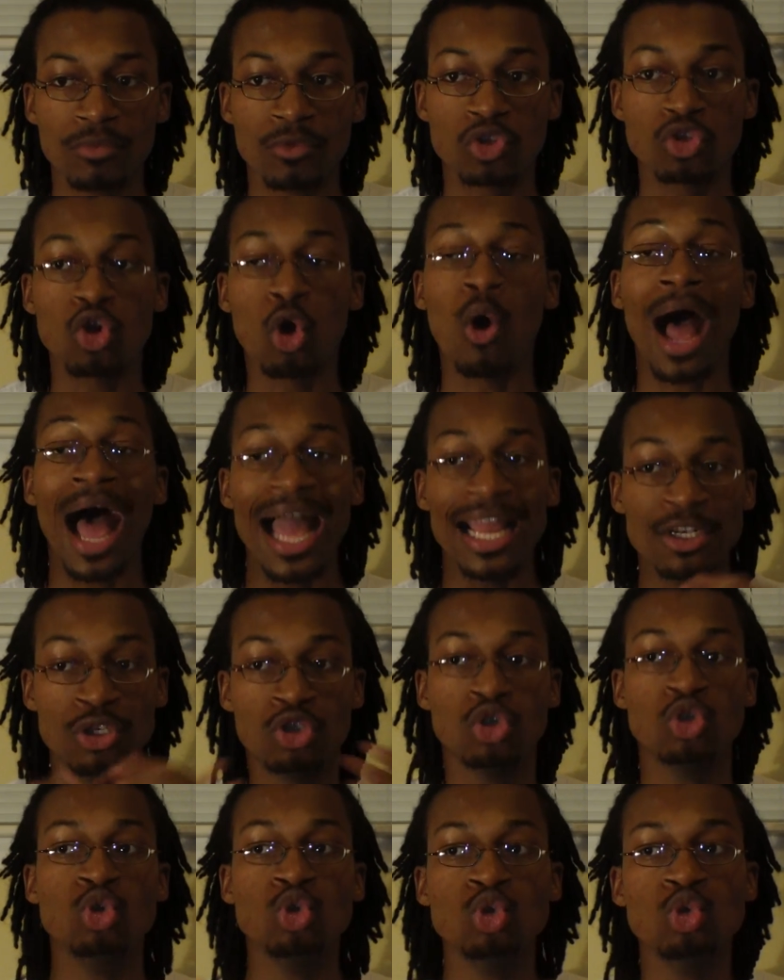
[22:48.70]
So I
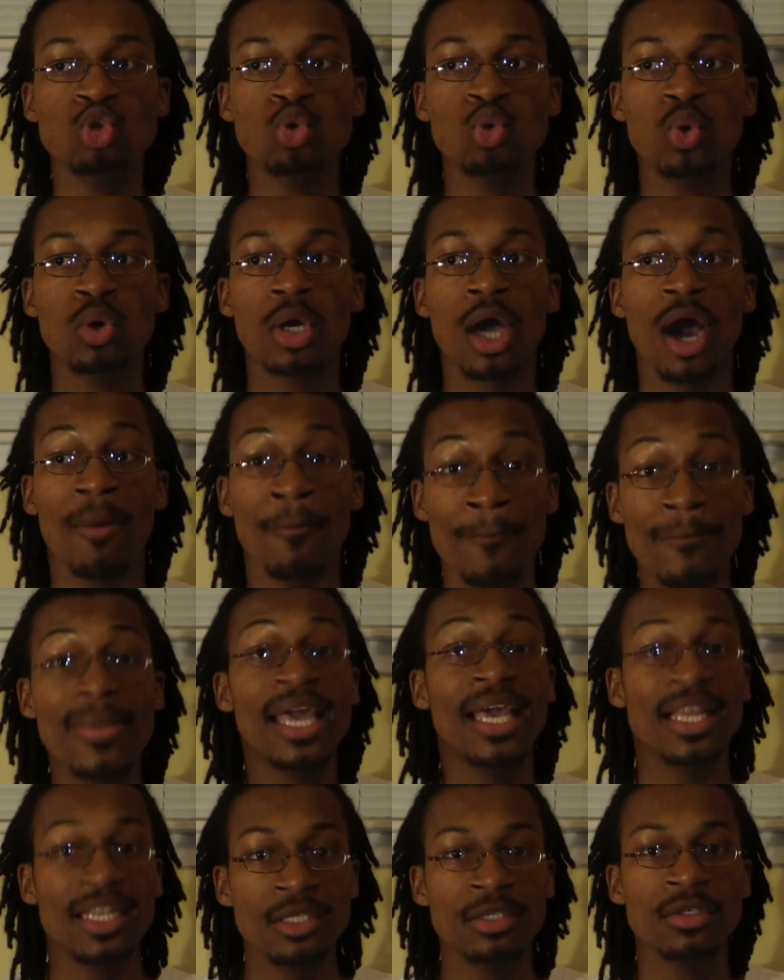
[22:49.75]
do
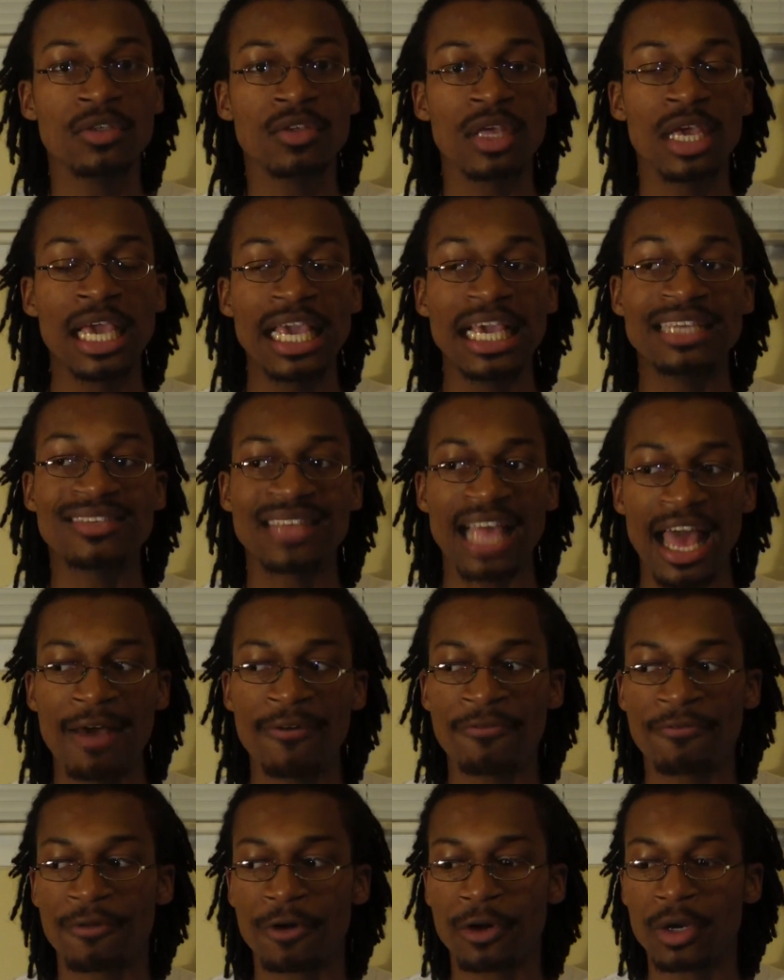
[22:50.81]
commend his
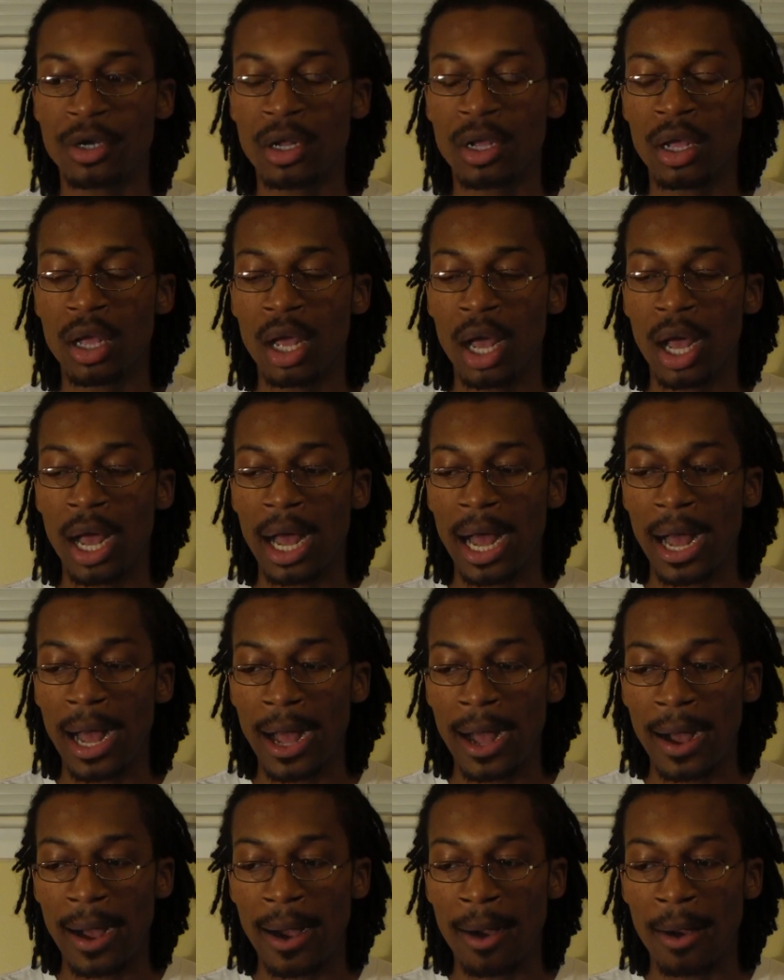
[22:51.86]
effort.
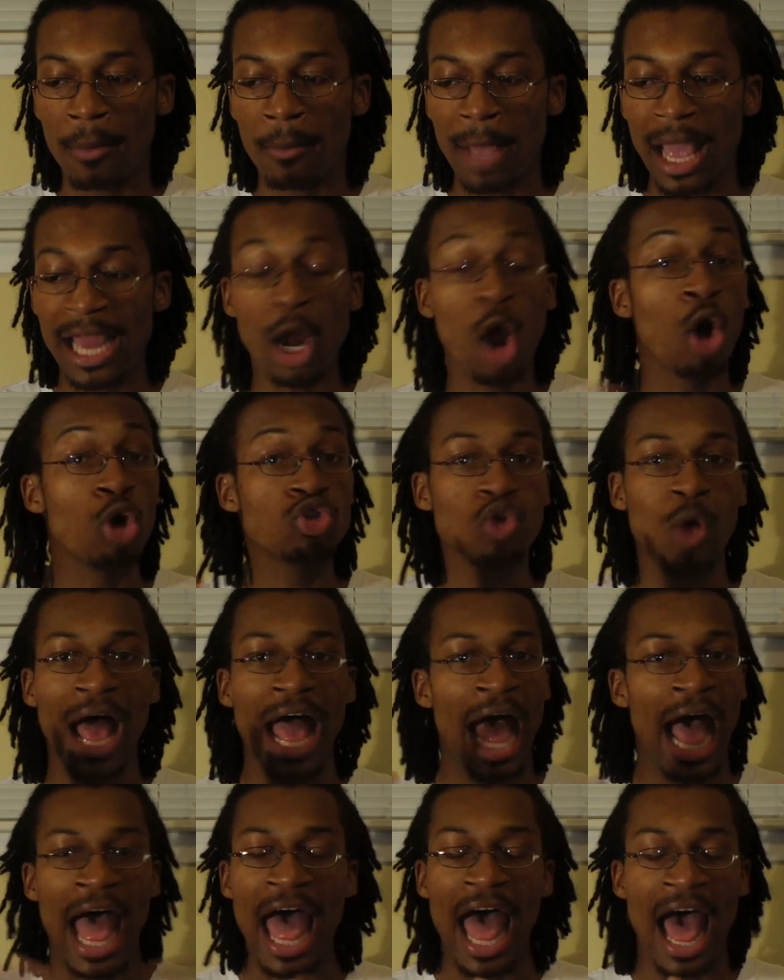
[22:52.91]
And also,
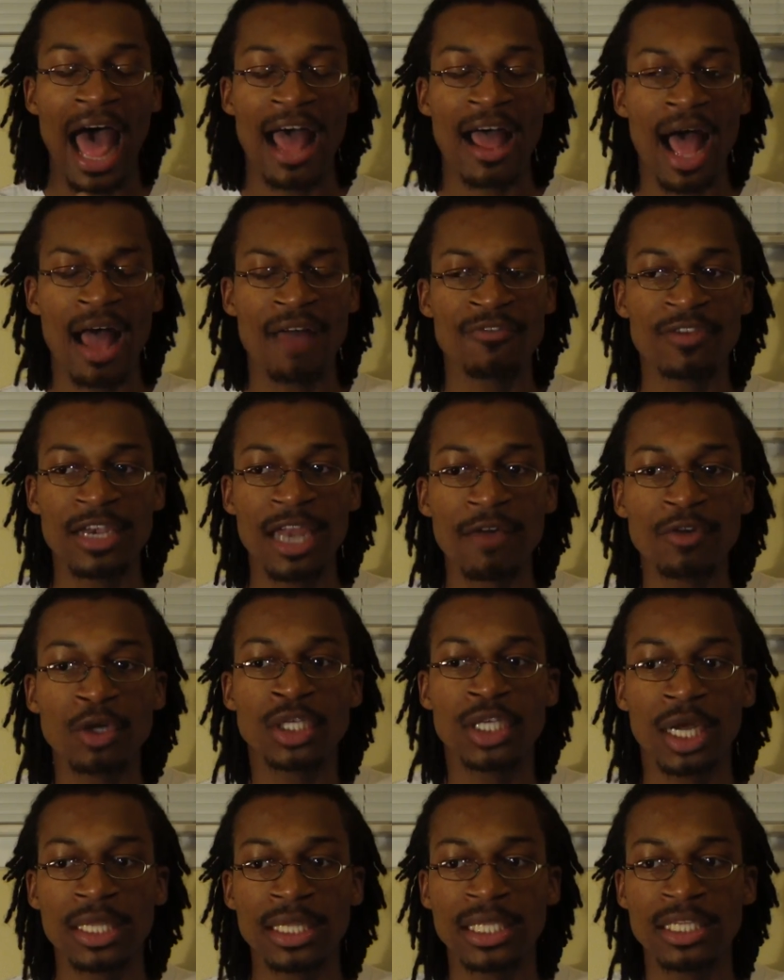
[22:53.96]
I've never
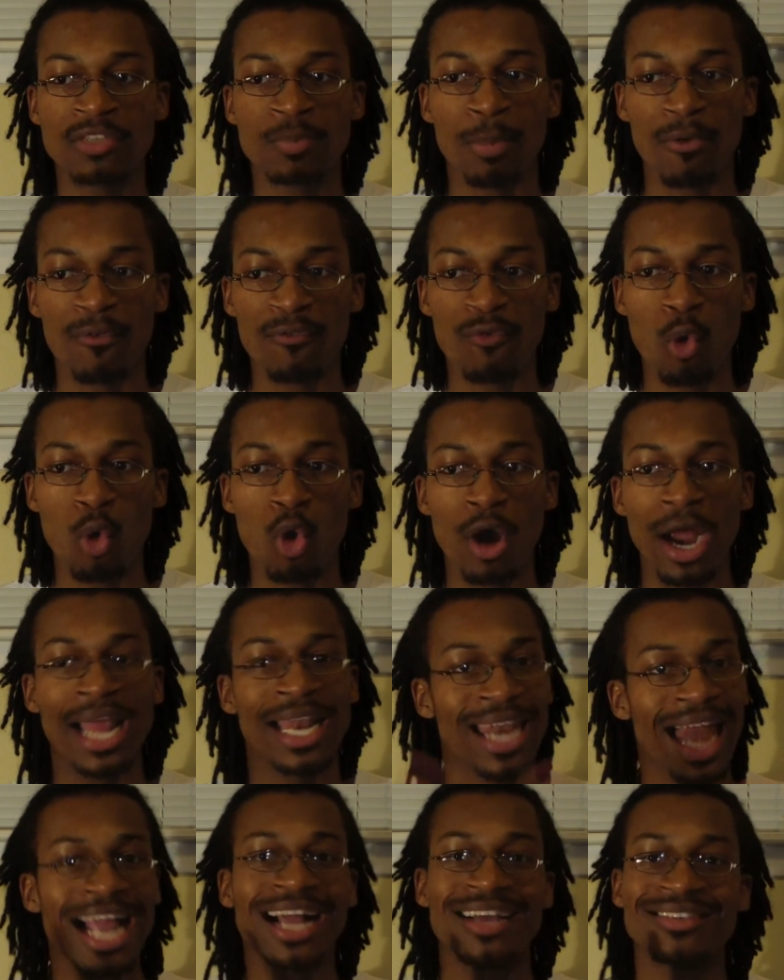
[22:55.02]
done this before,
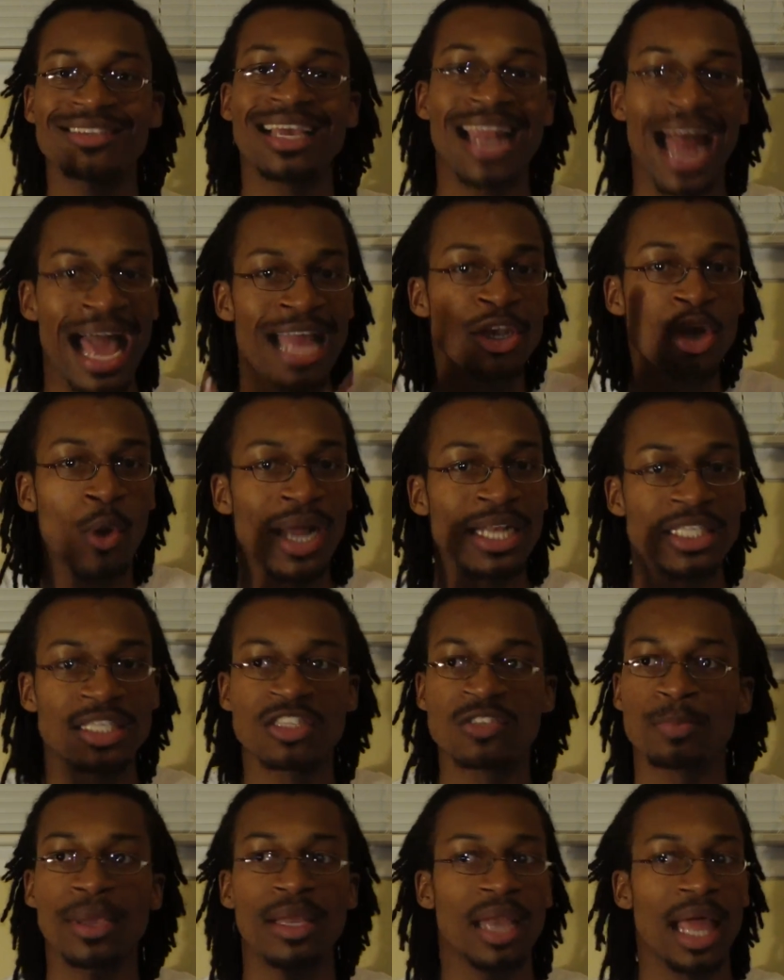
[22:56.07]
and like I said, I know I
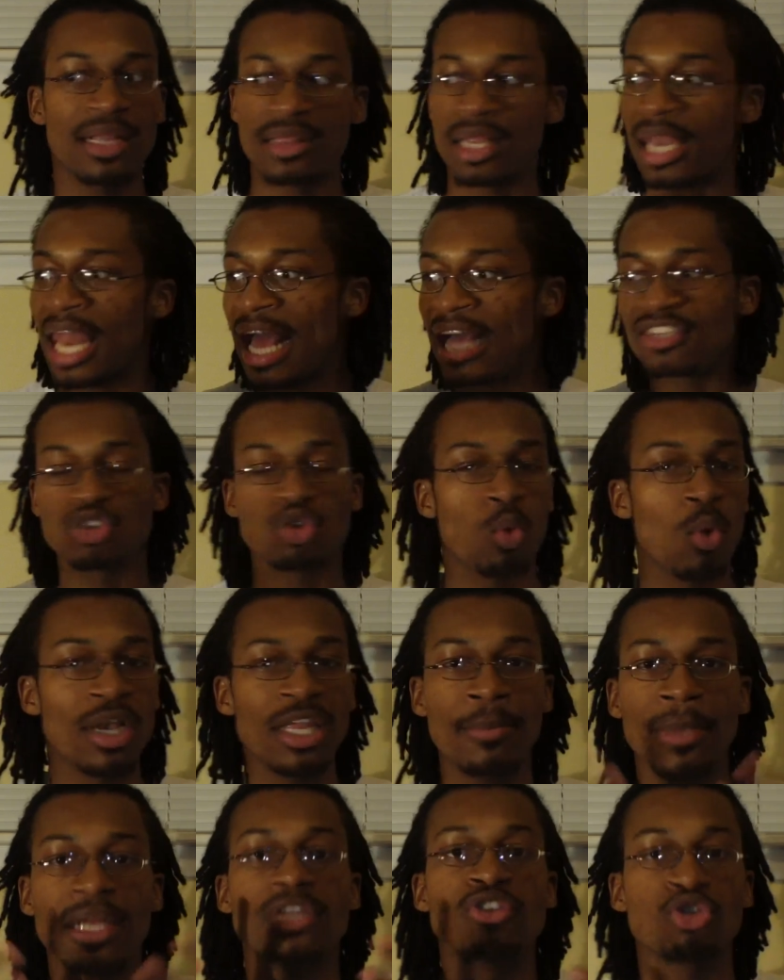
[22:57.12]
just spent like the last
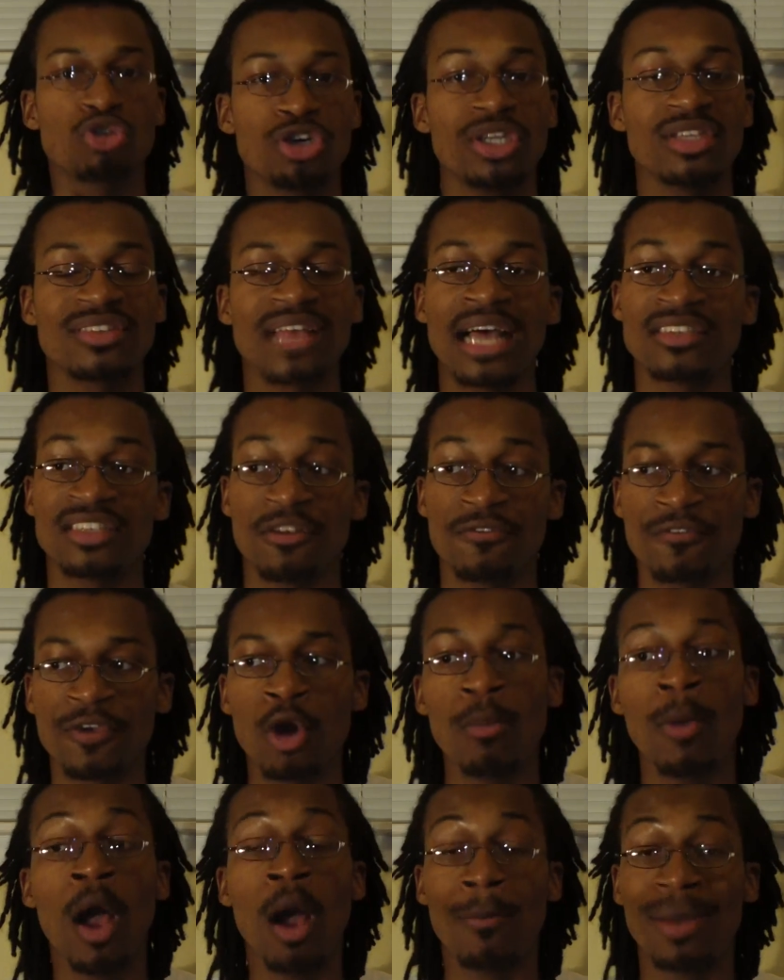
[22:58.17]
20 minutes criticizing the
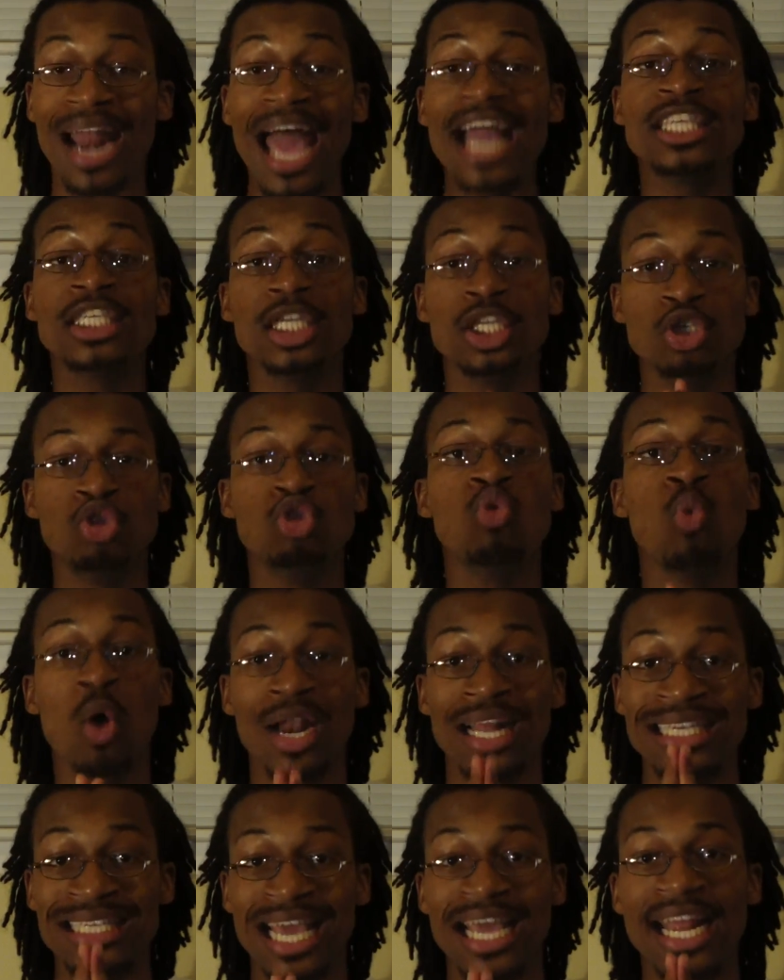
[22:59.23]
film, but I actually do
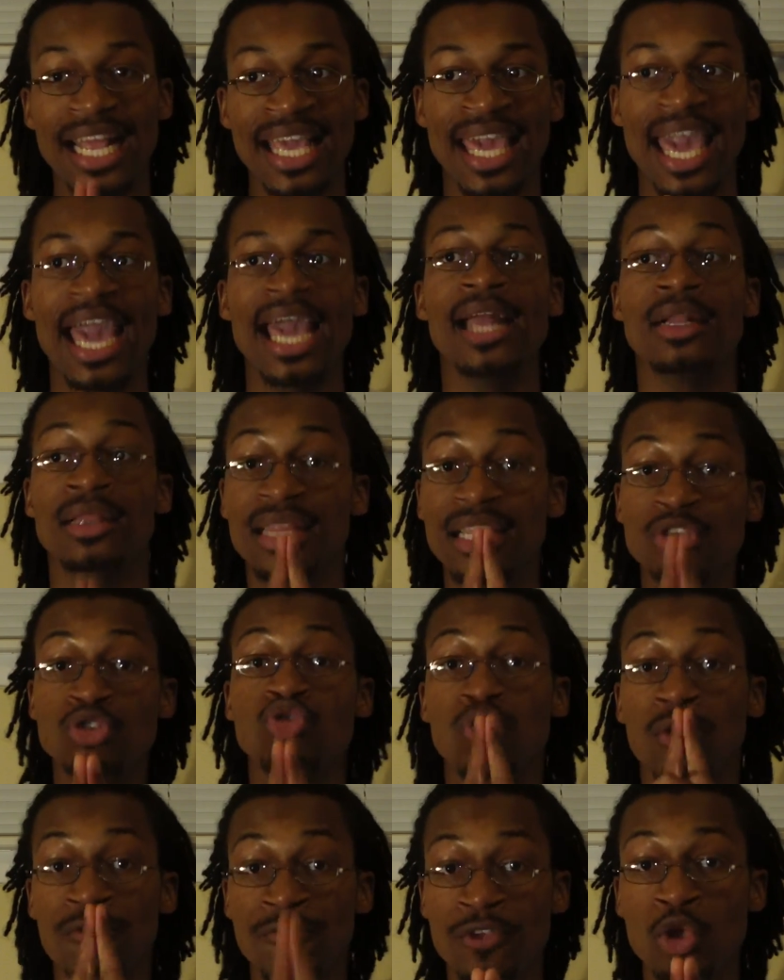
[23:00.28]
want to dedicate
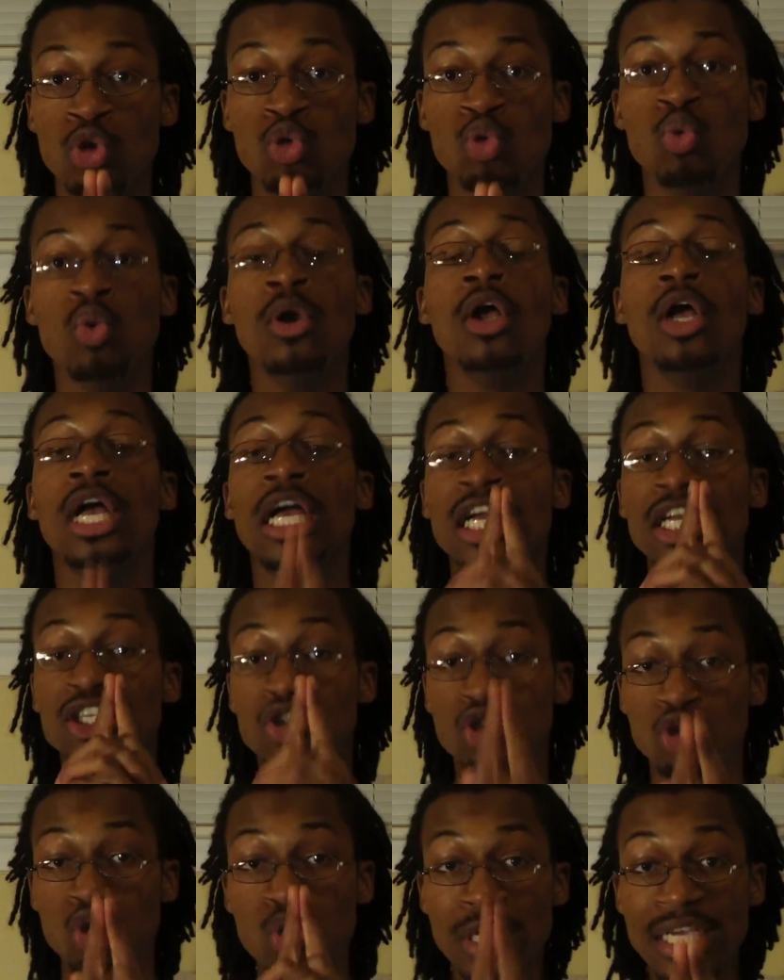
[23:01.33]
this review
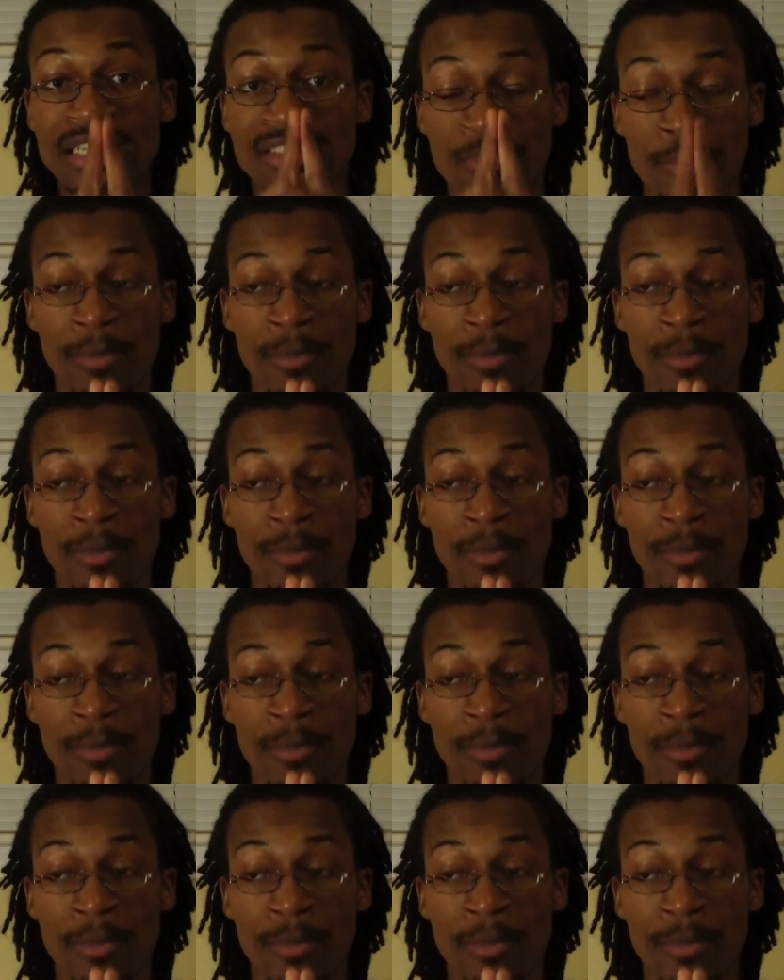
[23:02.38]
to his